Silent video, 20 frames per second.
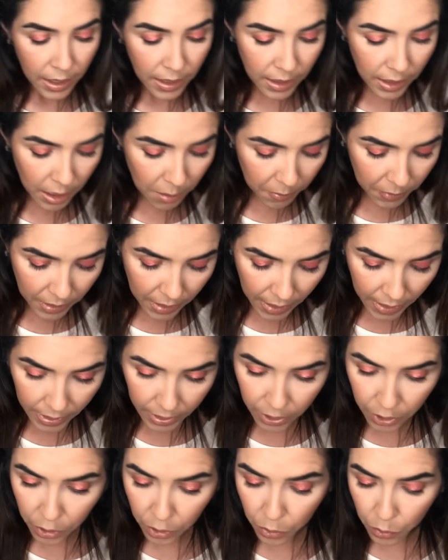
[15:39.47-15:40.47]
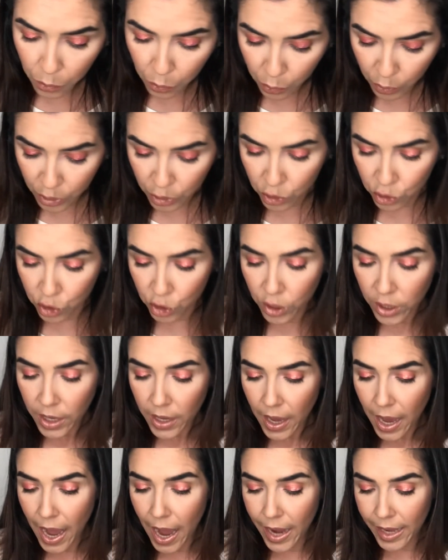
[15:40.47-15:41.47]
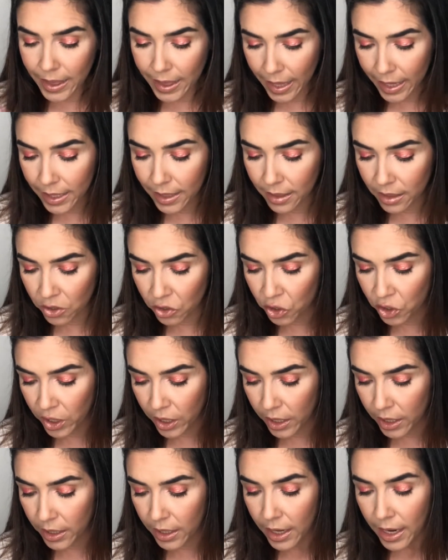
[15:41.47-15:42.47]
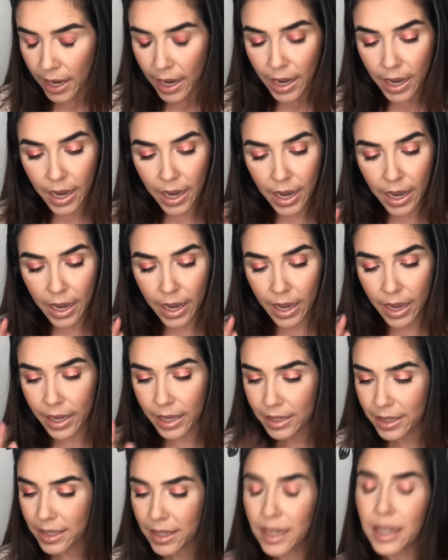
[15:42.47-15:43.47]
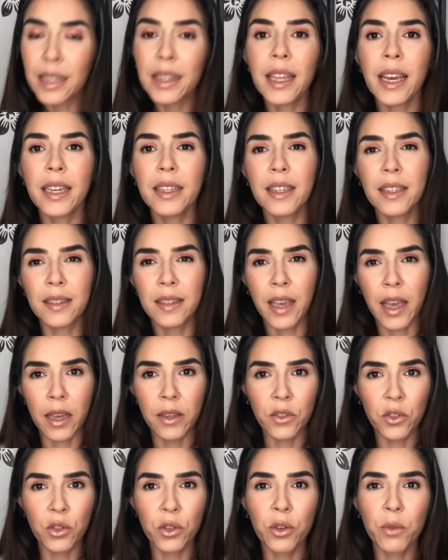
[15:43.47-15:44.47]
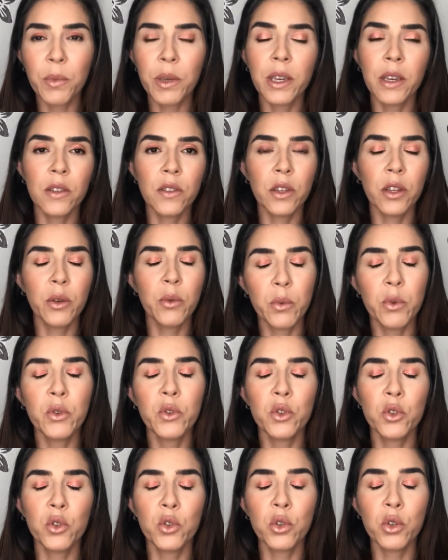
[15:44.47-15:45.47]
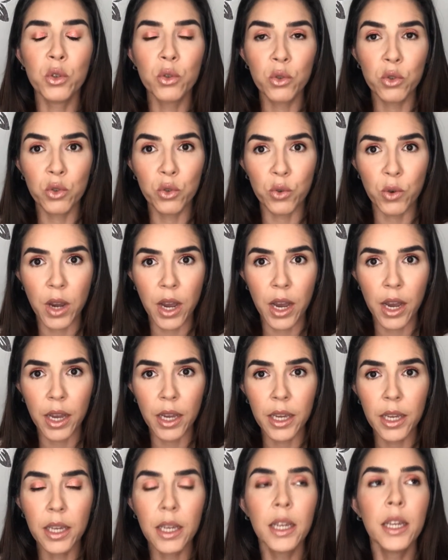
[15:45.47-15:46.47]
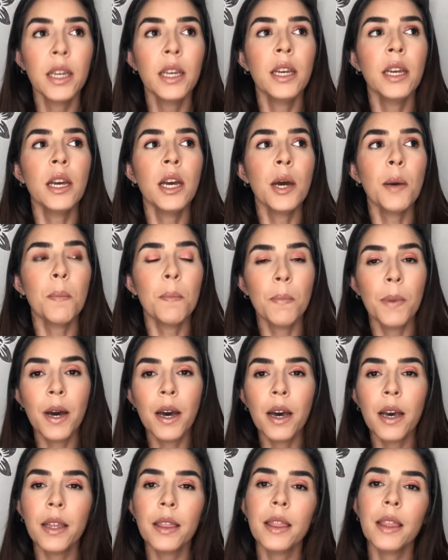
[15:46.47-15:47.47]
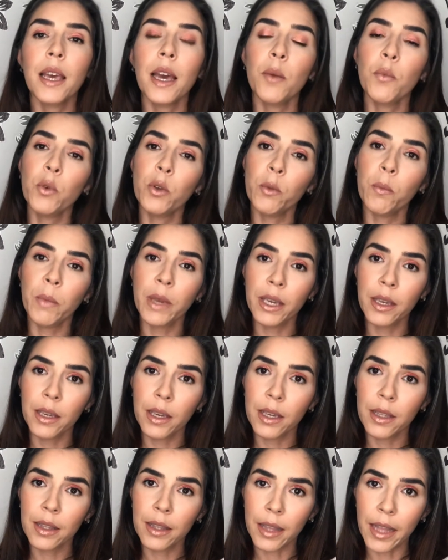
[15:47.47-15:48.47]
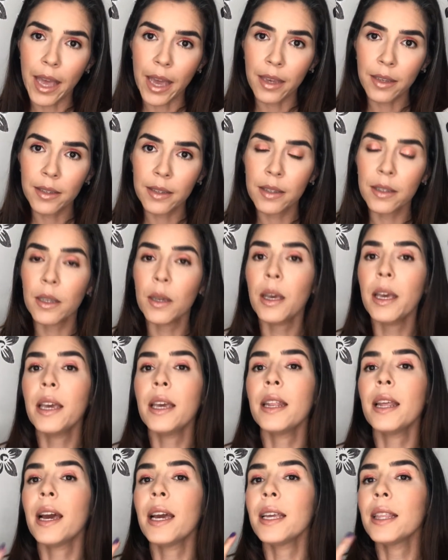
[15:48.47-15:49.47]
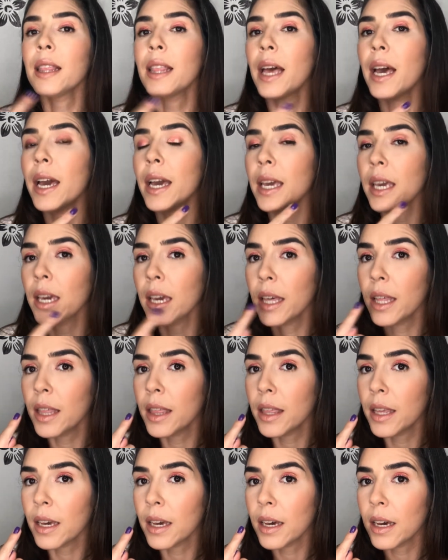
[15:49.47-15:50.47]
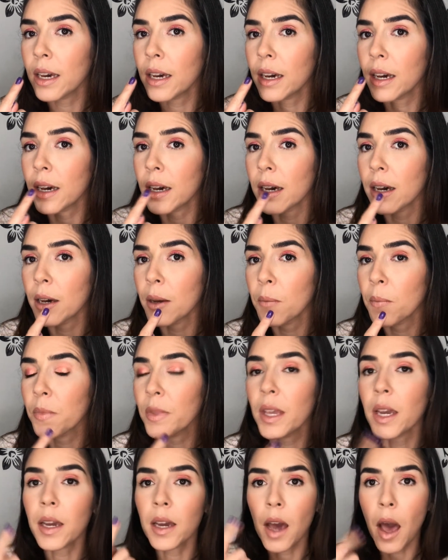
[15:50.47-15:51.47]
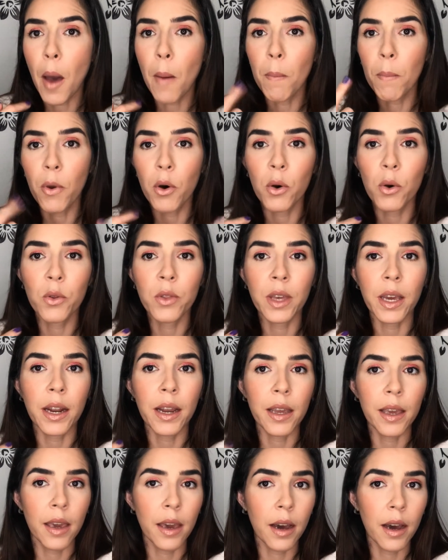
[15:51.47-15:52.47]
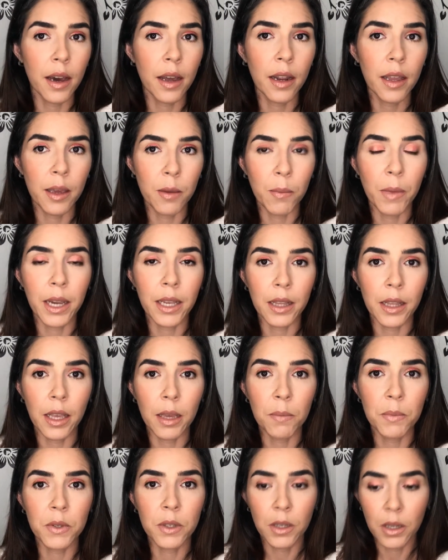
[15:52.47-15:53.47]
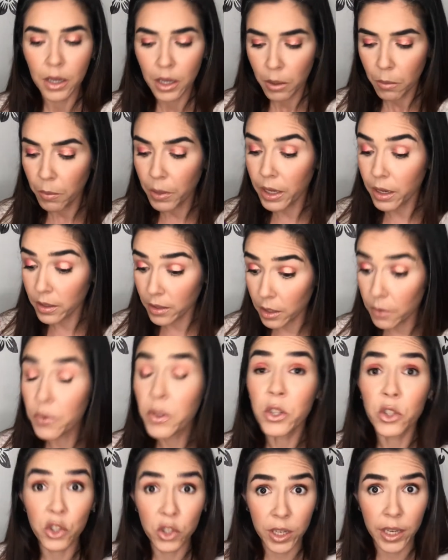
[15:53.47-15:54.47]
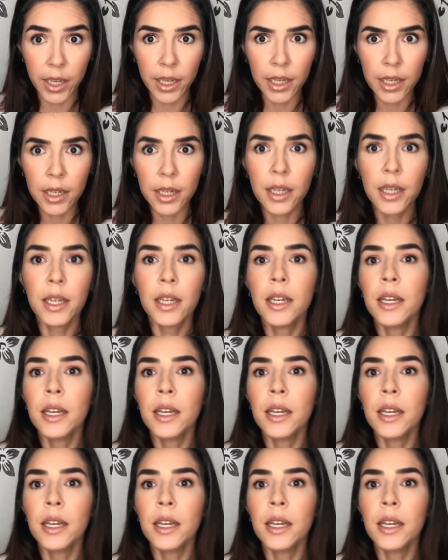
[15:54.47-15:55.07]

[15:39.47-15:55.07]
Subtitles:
lip liner, which I like the shade. I didn't like the texture because it was too dry, but that would make it last. And I like the combo that I got in my lips because of the shade,